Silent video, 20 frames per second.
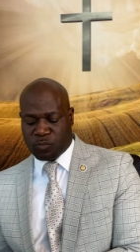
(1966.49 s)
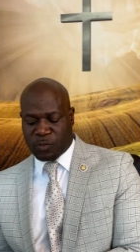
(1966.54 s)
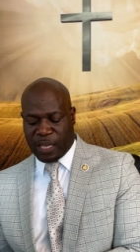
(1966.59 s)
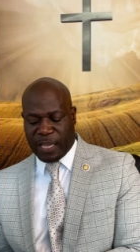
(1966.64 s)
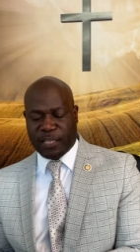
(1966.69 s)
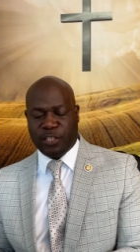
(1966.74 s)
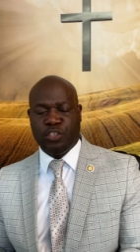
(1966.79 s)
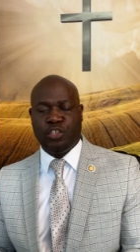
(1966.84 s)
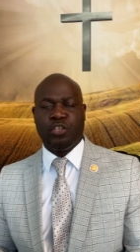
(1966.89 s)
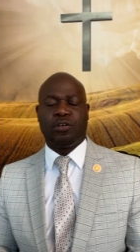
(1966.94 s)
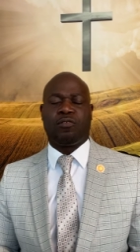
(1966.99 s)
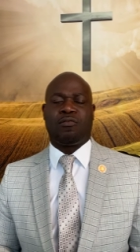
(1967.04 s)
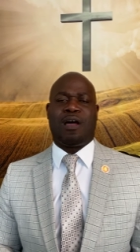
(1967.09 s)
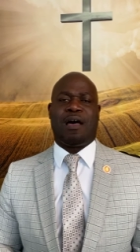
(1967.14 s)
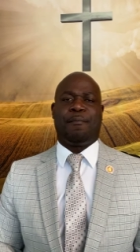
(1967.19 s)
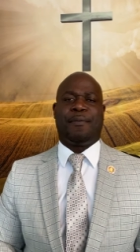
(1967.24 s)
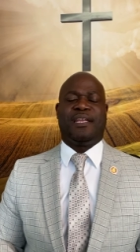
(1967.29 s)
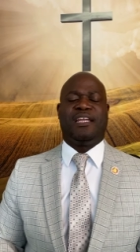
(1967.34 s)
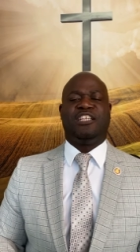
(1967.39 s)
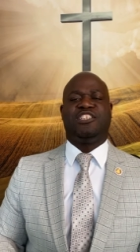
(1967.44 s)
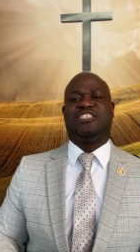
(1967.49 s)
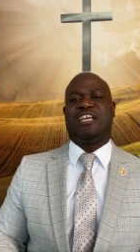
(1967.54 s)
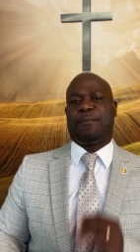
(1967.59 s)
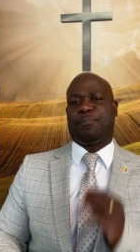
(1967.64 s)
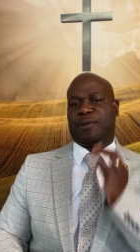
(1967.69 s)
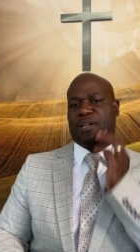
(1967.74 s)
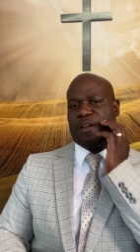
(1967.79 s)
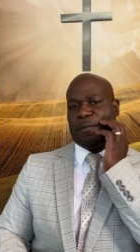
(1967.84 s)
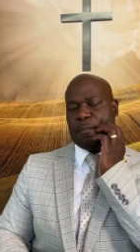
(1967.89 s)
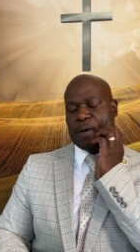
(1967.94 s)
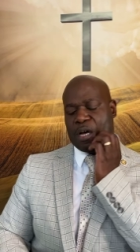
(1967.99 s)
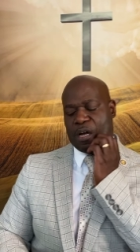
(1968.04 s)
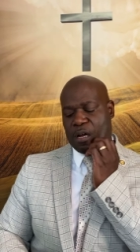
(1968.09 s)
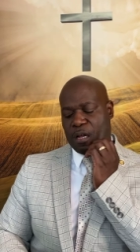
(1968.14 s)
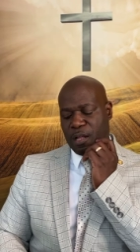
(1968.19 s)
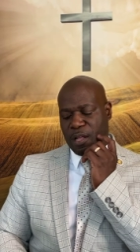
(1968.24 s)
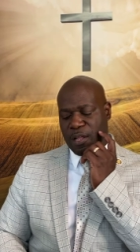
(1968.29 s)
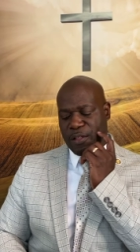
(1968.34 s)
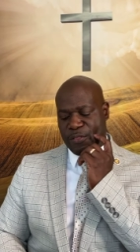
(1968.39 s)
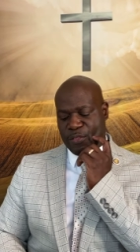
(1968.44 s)
In Deuteronomy chapter
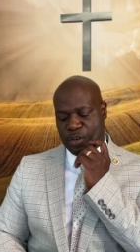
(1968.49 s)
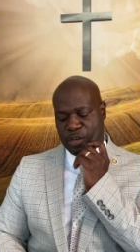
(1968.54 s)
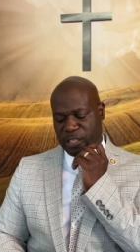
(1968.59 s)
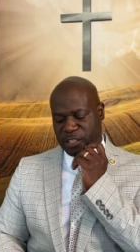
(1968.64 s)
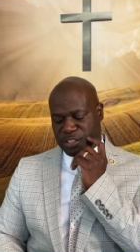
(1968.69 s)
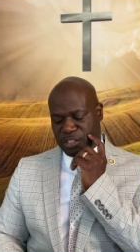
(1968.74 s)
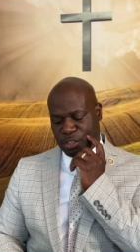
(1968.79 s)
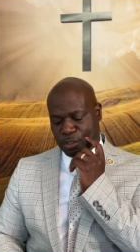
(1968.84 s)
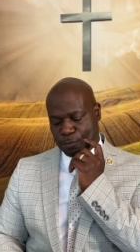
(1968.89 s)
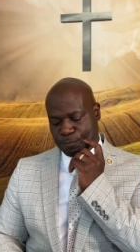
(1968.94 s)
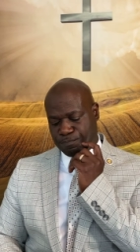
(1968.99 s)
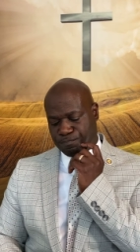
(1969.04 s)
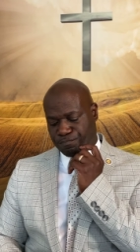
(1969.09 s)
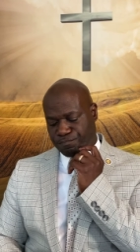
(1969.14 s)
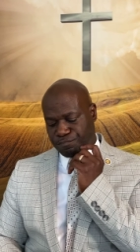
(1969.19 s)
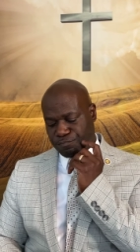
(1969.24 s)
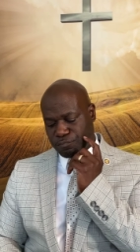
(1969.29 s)
number 32,